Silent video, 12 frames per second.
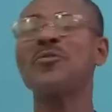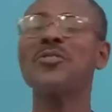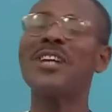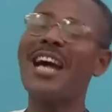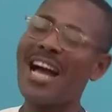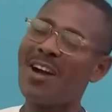
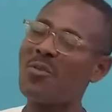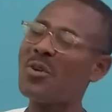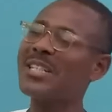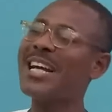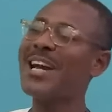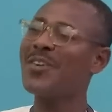feel like,
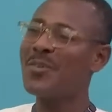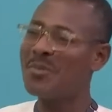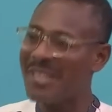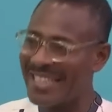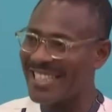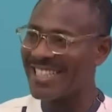what kind of
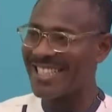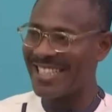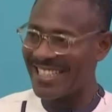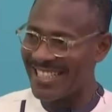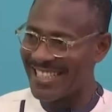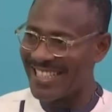paint is
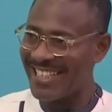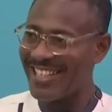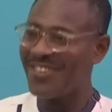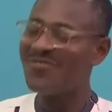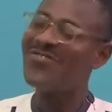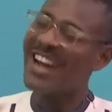this?
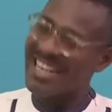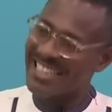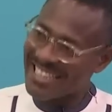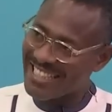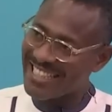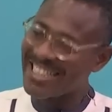
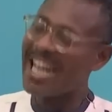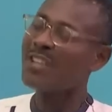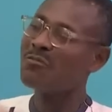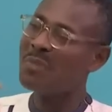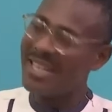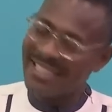But
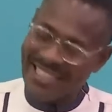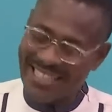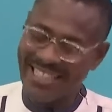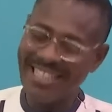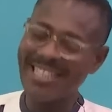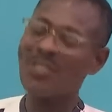that
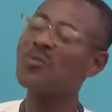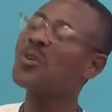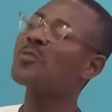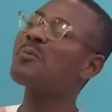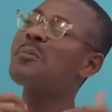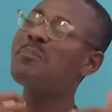painting is
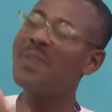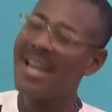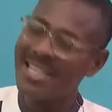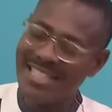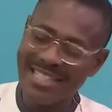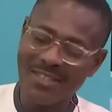what
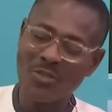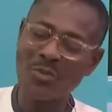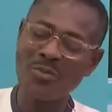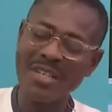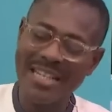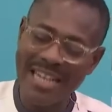prepares it to
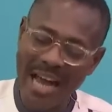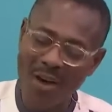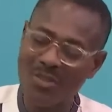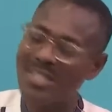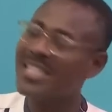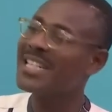be
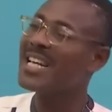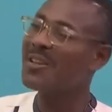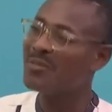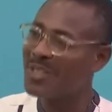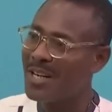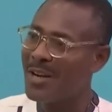now
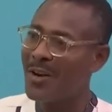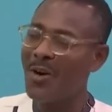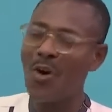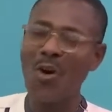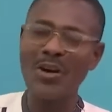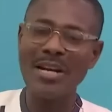served
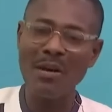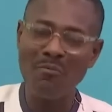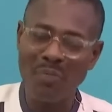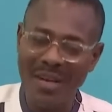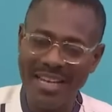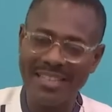on the
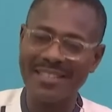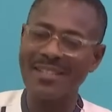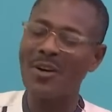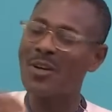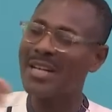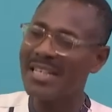plates,
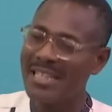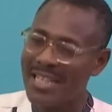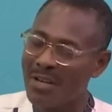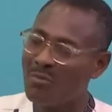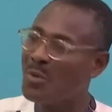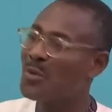on the
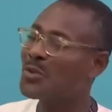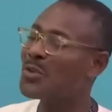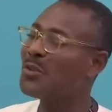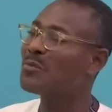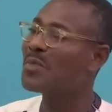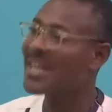tables
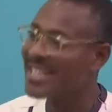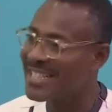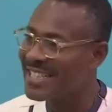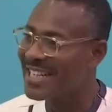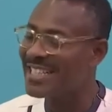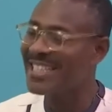of
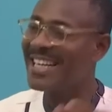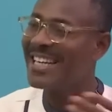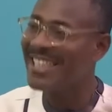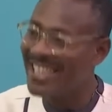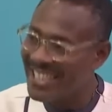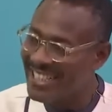presidents,
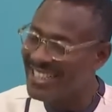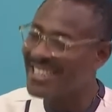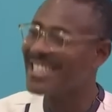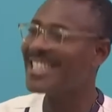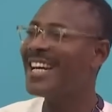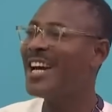
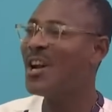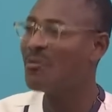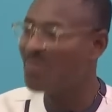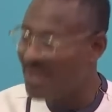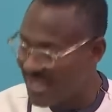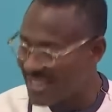kings,
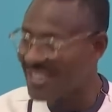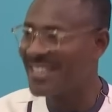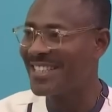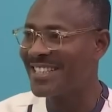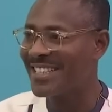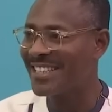and
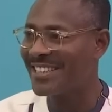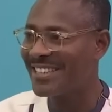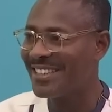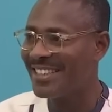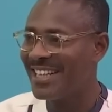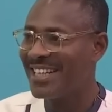ministers.
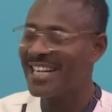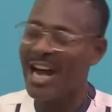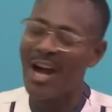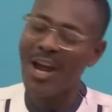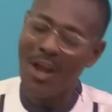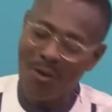
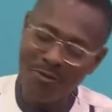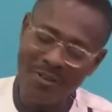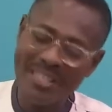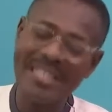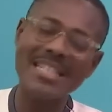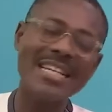Now, if
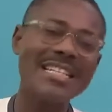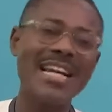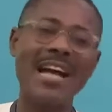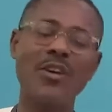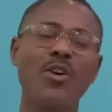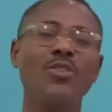it says
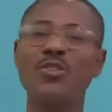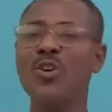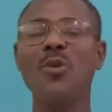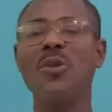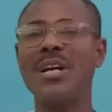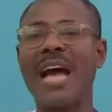that, no, you
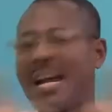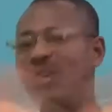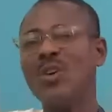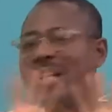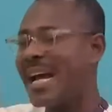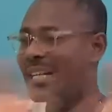know what, I
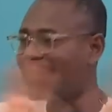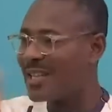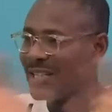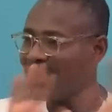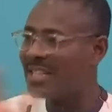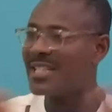don't like
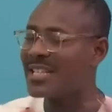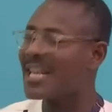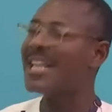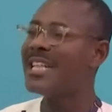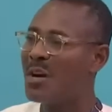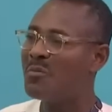it, it is
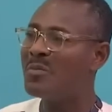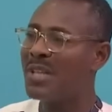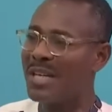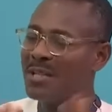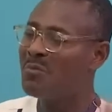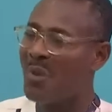
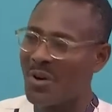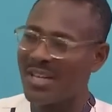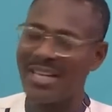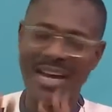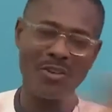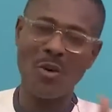early
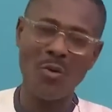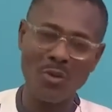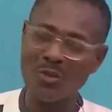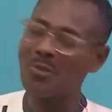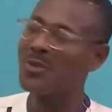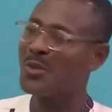morning, I don't
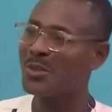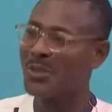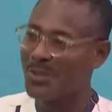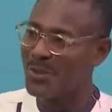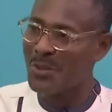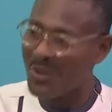want to be
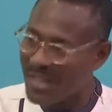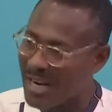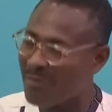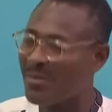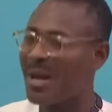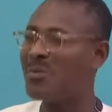nauseous, so don't
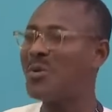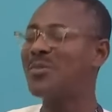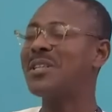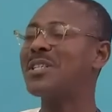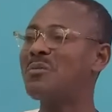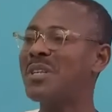come my way
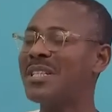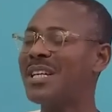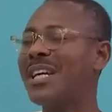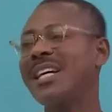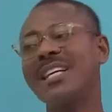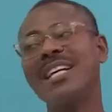with this paint.
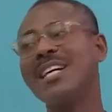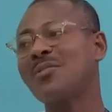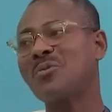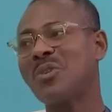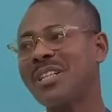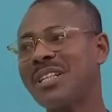
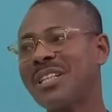Guess what?